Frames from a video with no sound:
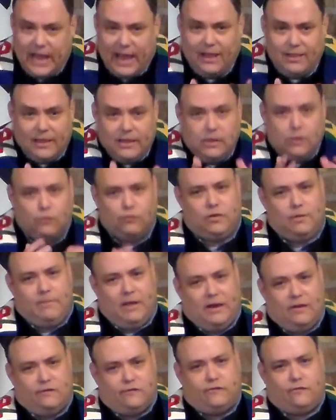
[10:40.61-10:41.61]
telling you
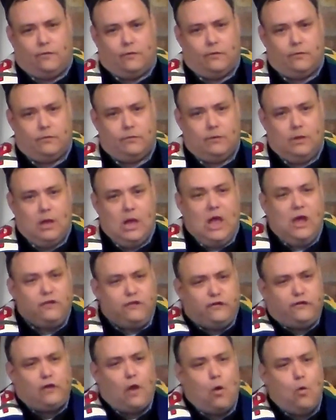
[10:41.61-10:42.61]
to minister,
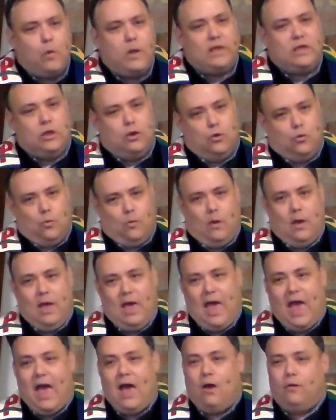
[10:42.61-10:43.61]
showing
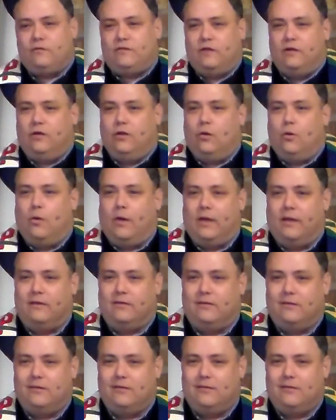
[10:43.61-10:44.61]
you how to do
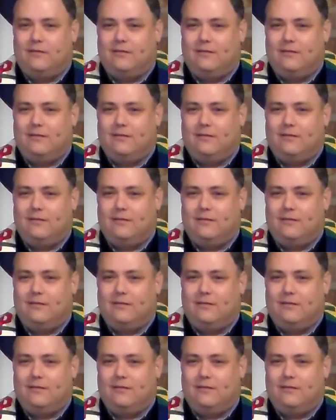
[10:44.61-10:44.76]
it.